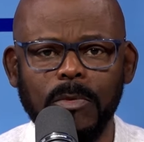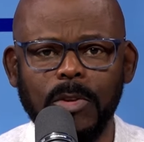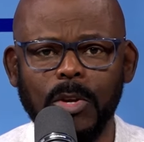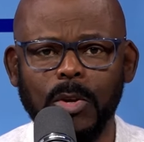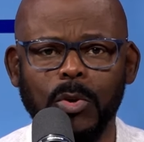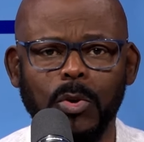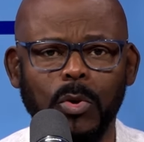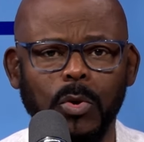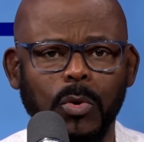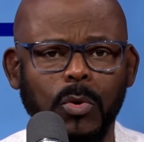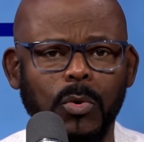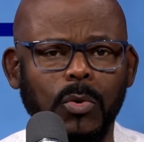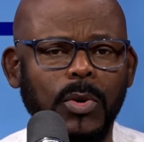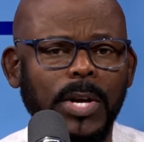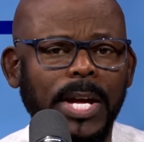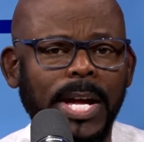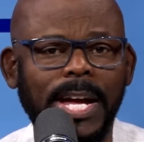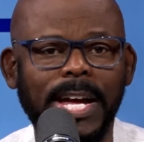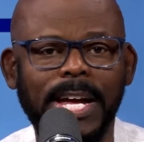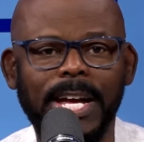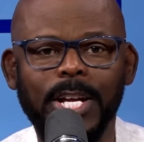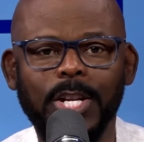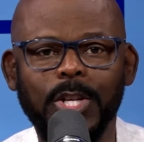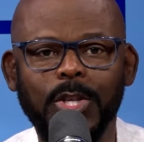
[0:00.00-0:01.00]
who
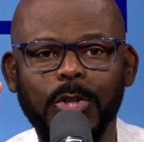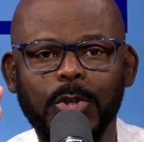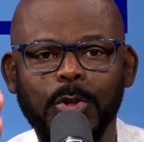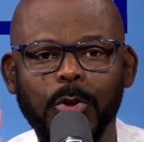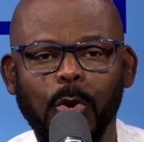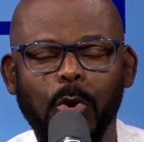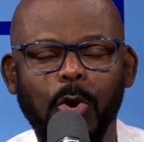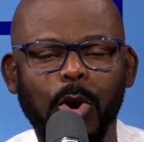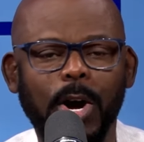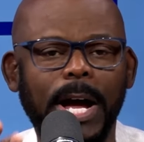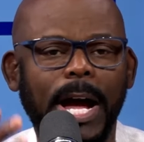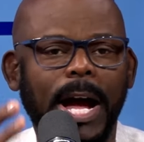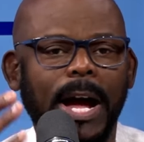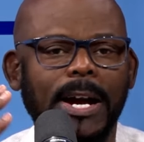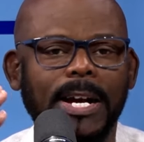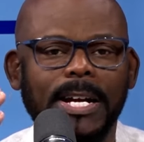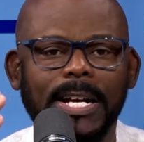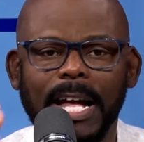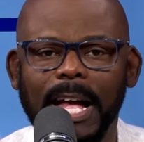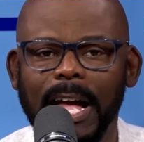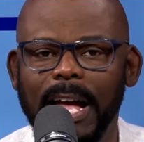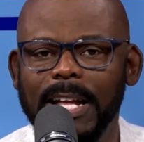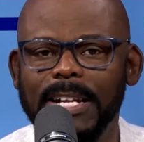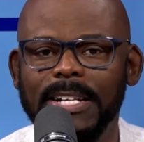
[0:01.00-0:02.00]
enjoy our
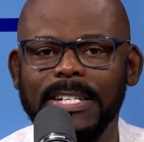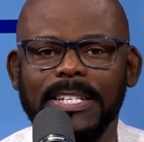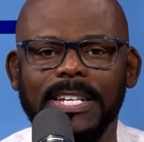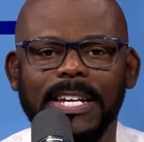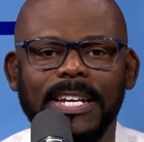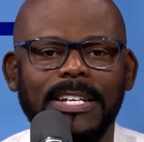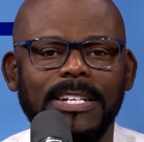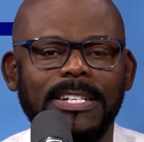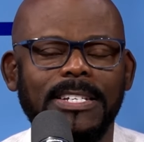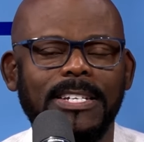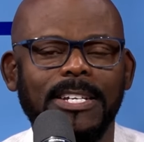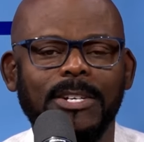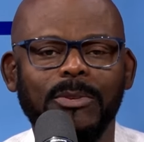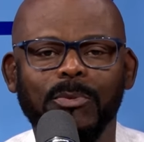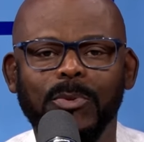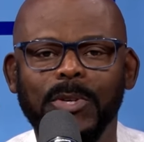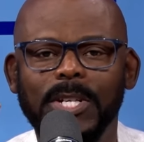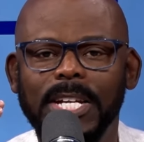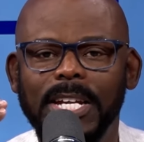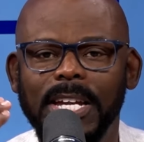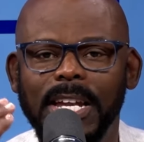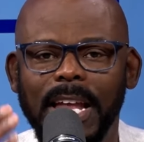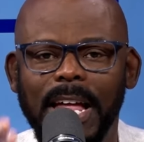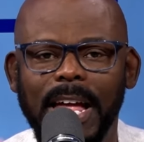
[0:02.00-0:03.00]
content and would
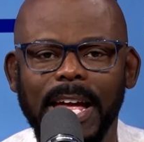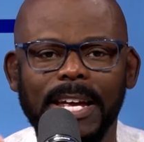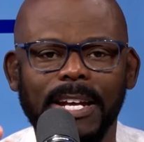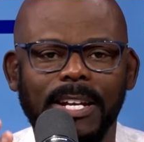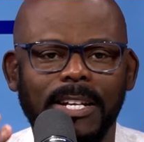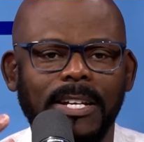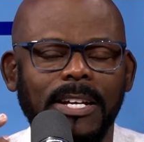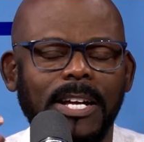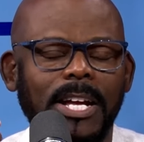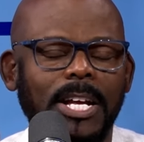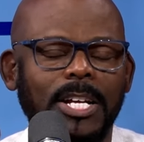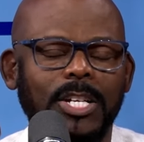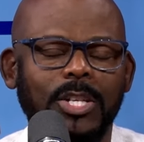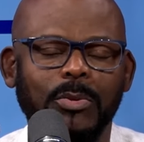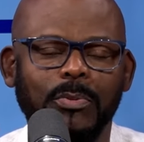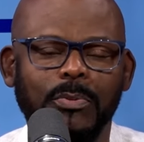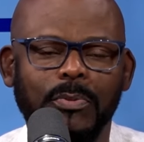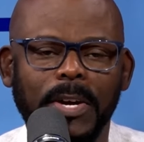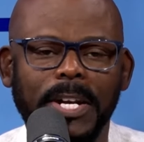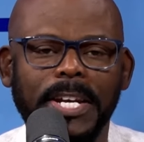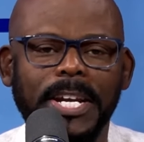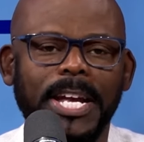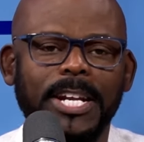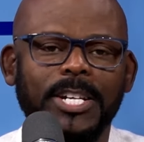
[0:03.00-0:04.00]
like to
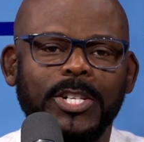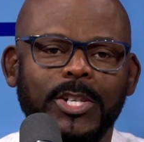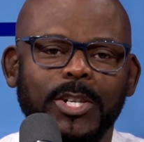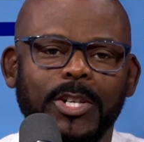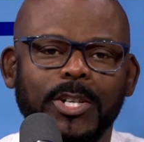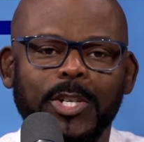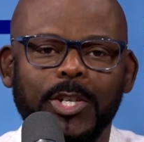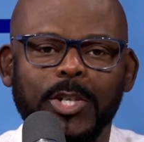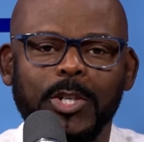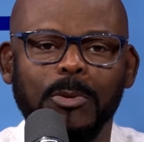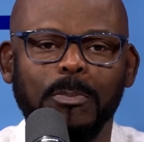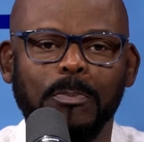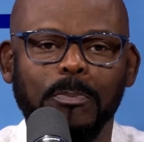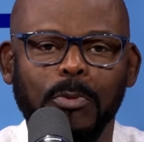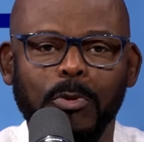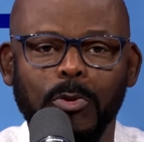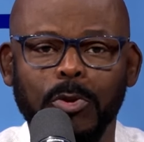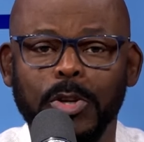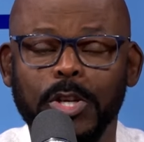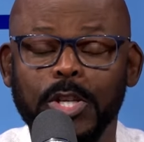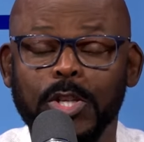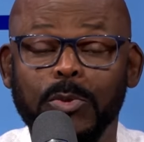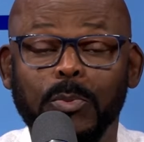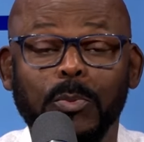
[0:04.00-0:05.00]
financially support
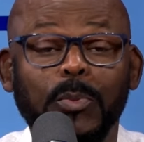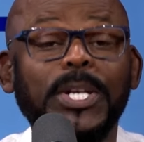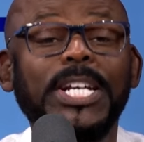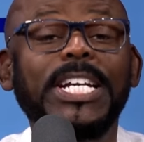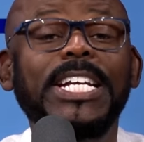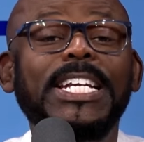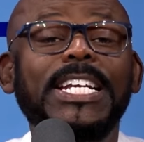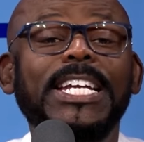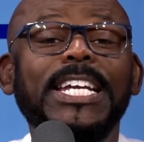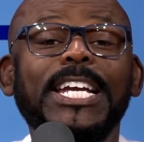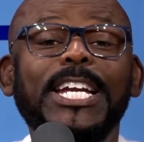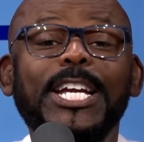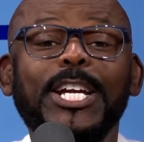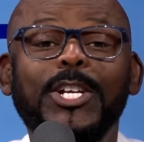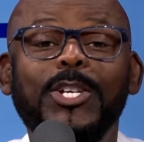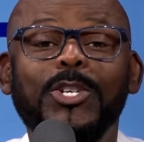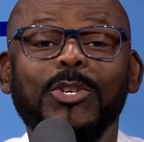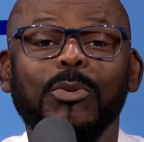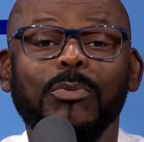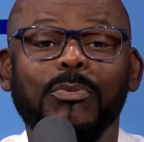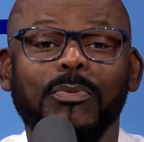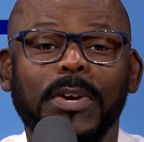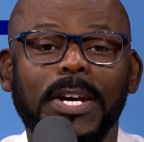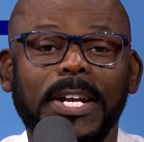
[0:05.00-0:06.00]
us, we need
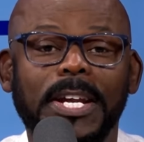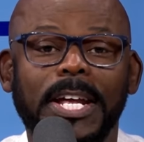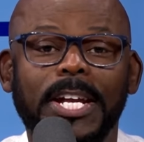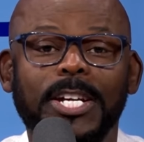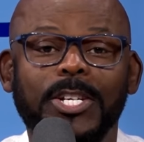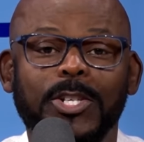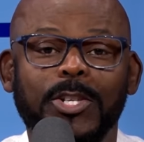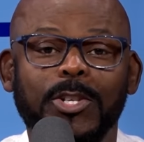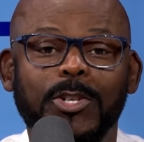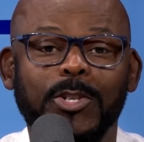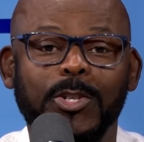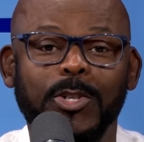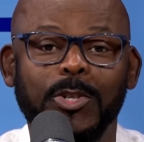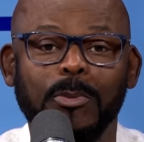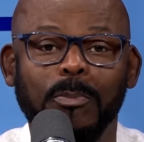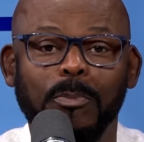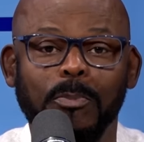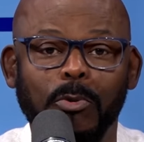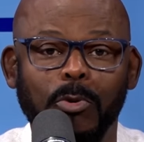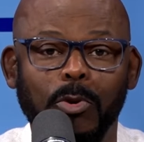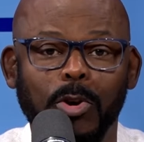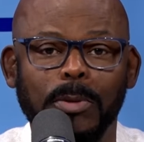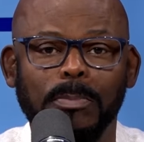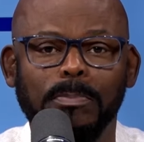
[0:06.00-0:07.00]
your financial
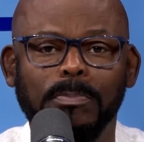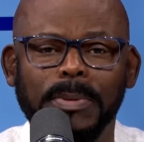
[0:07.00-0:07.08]
support.